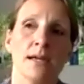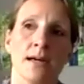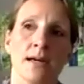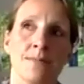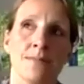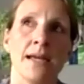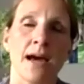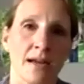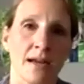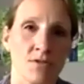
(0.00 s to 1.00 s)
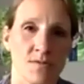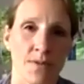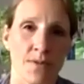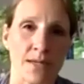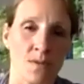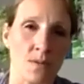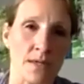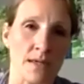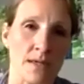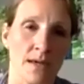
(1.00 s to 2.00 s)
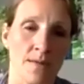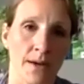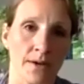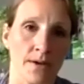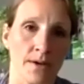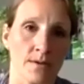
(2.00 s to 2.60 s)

And I have just found that to be a better,